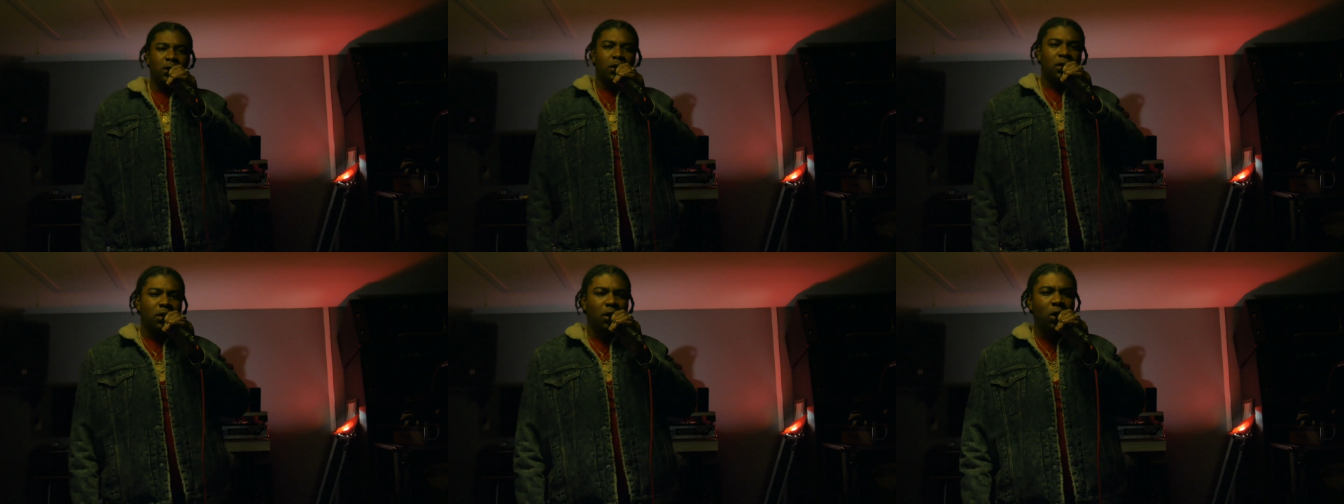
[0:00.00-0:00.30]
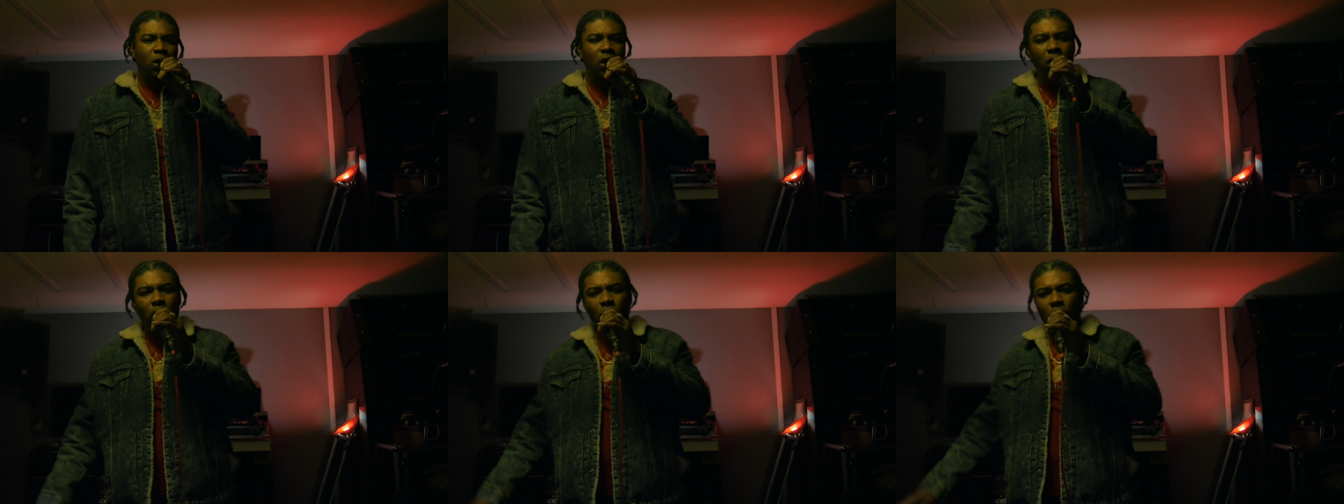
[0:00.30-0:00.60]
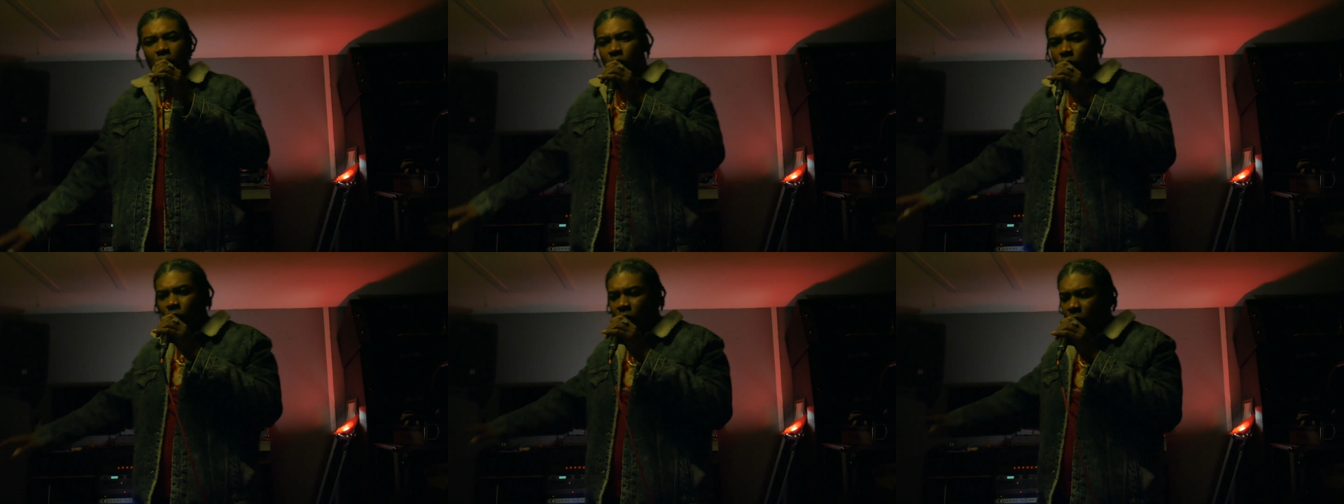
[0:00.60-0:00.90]

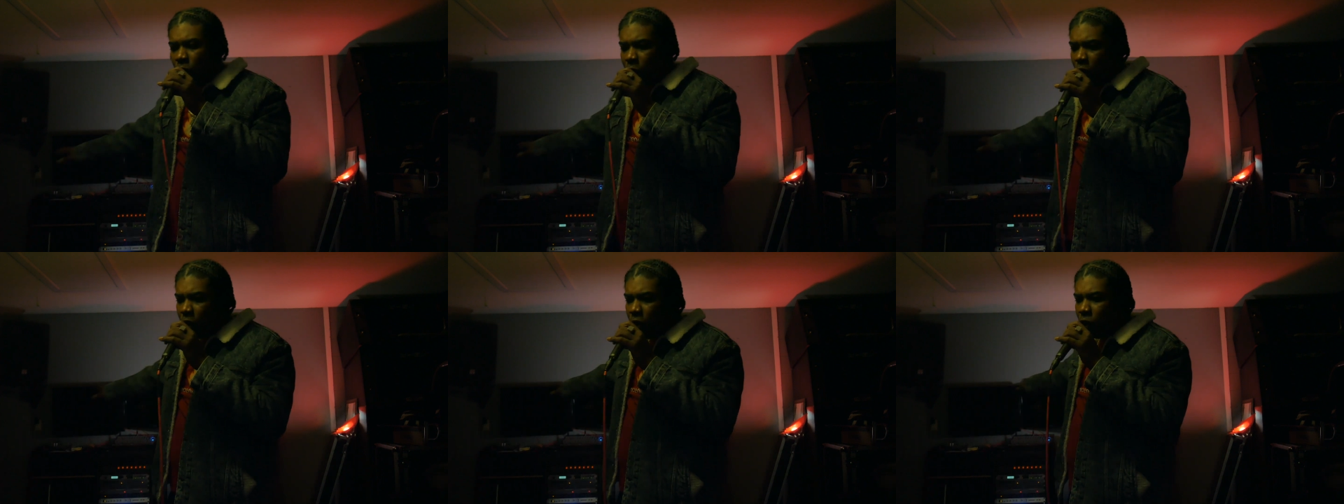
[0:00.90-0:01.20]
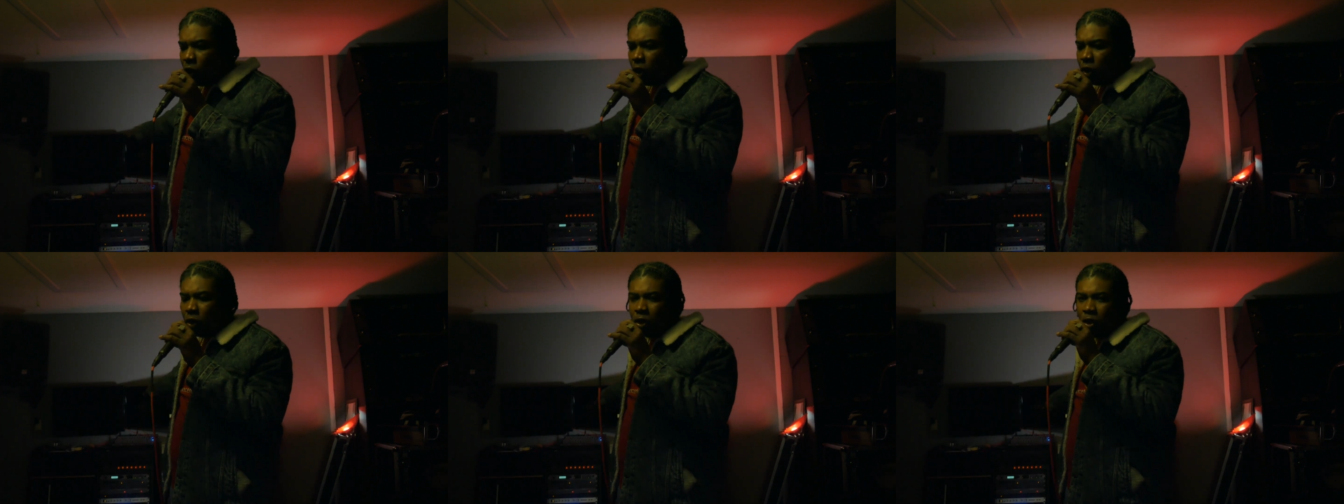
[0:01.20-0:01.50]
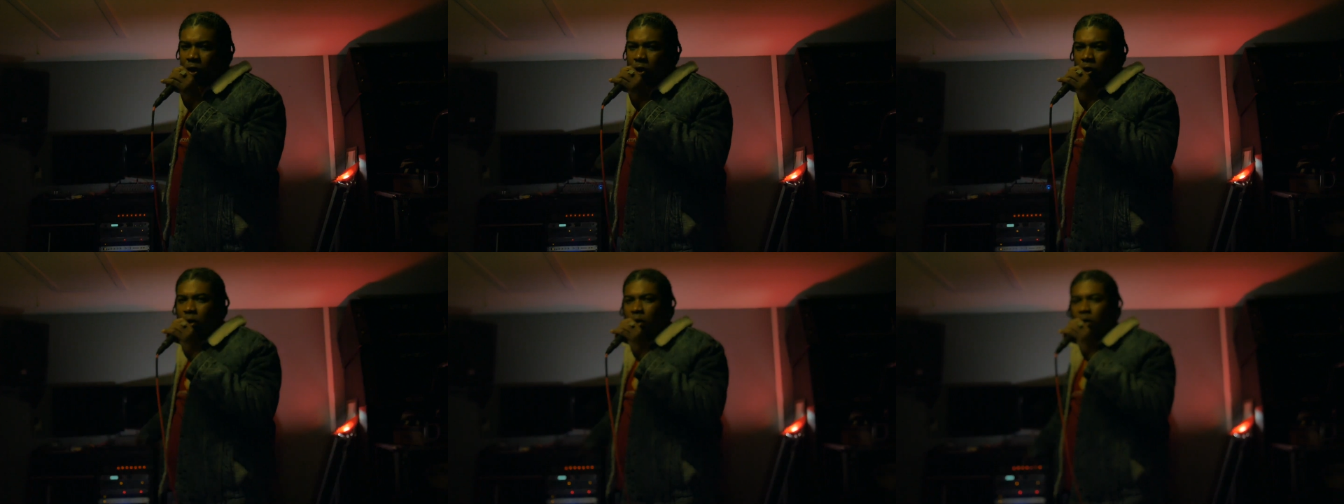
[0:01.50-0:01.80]
Low.
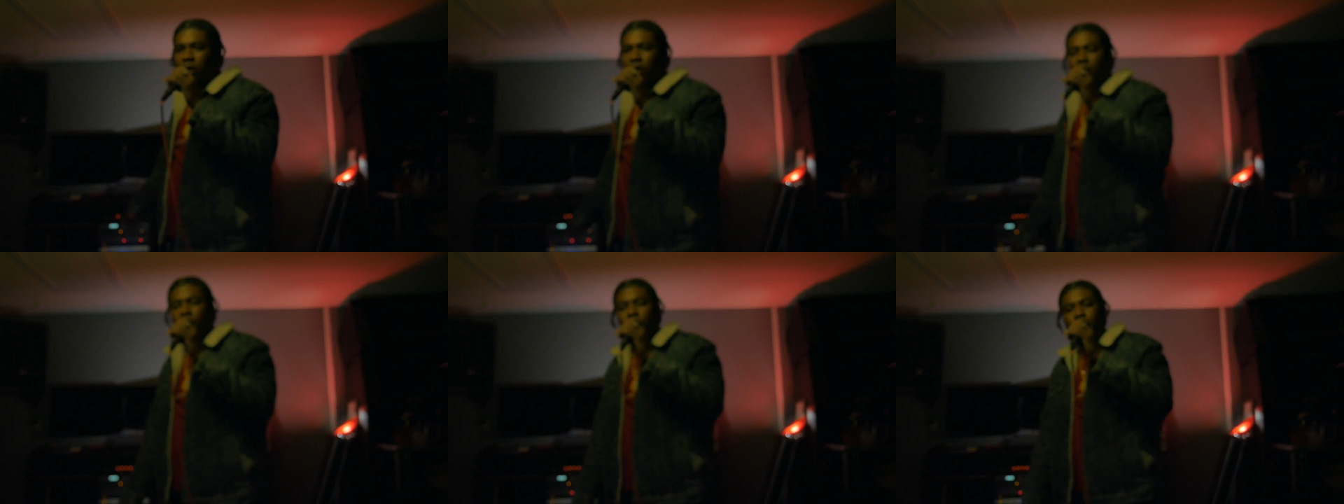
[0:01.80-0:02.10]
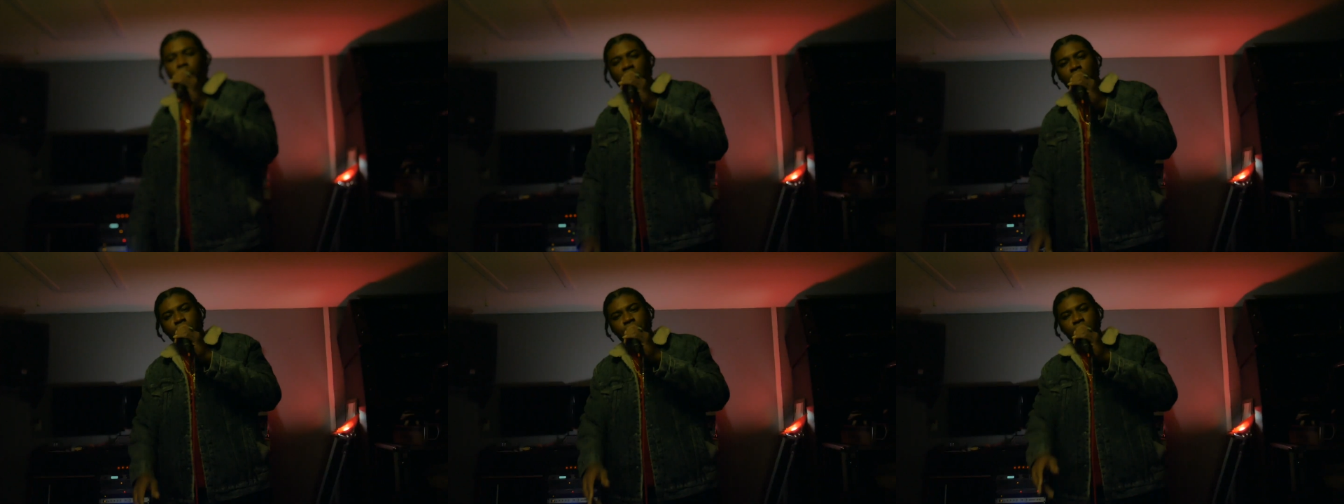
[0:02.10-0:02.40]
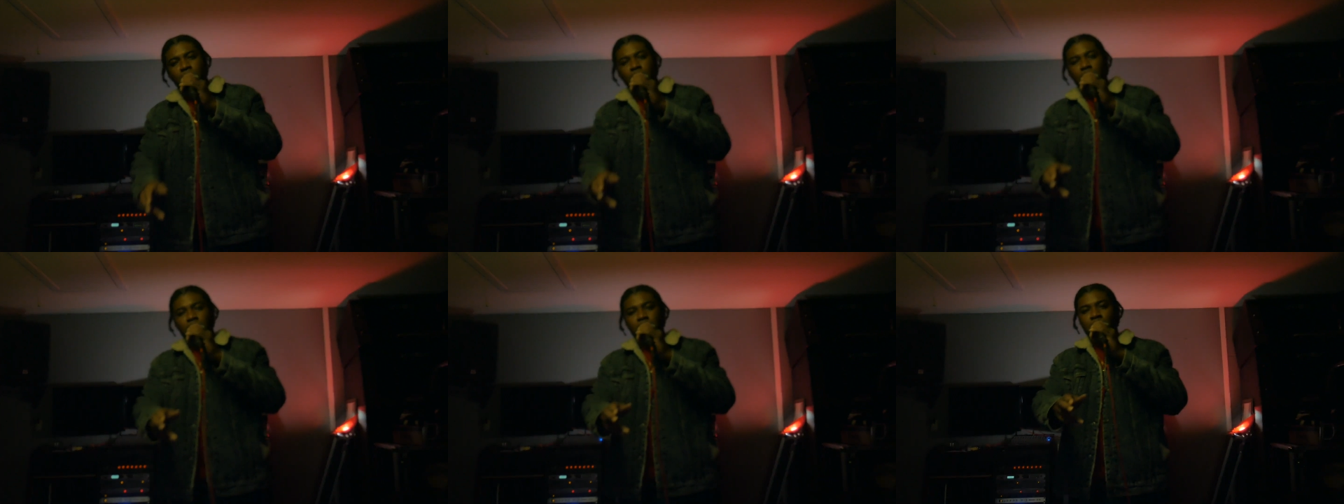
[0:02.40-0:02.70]

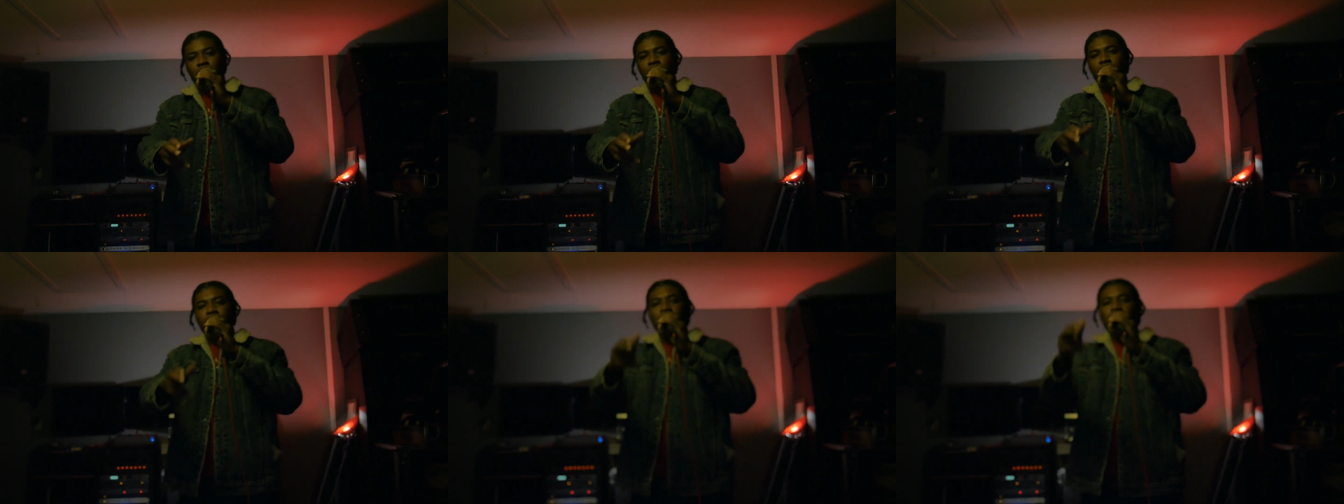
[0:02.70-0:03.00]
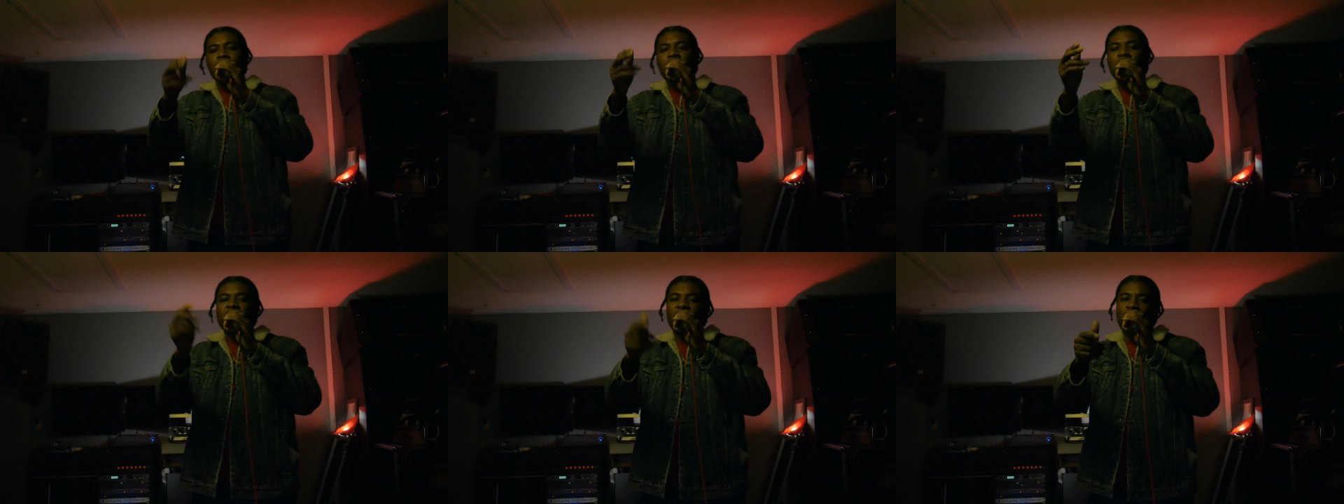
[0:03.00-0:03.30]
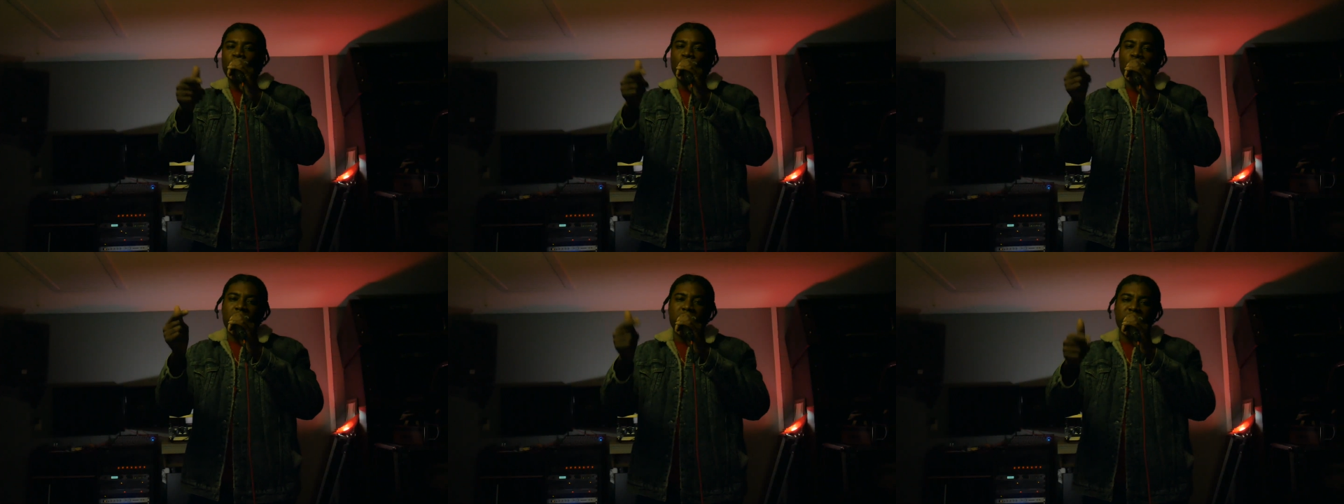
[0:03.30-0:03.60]
People, no
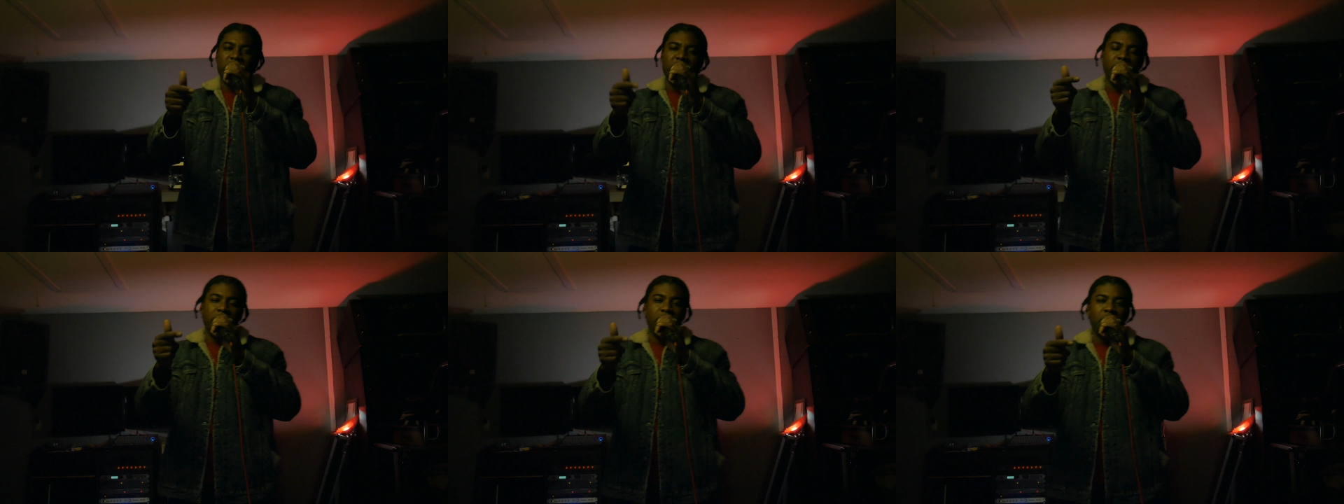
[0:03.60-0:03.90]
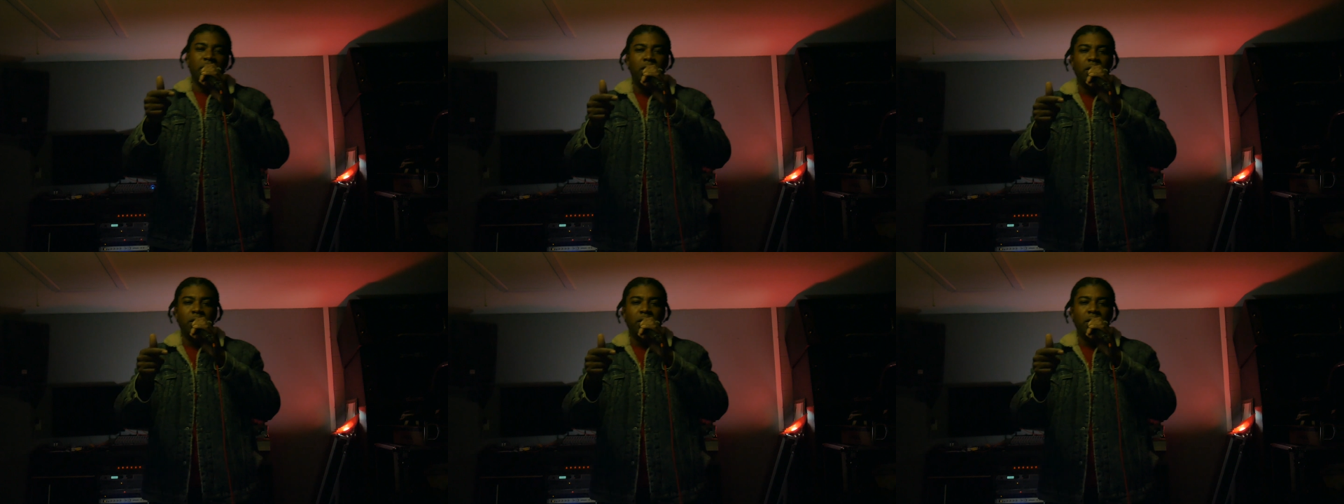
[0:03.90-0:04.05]
joke thing.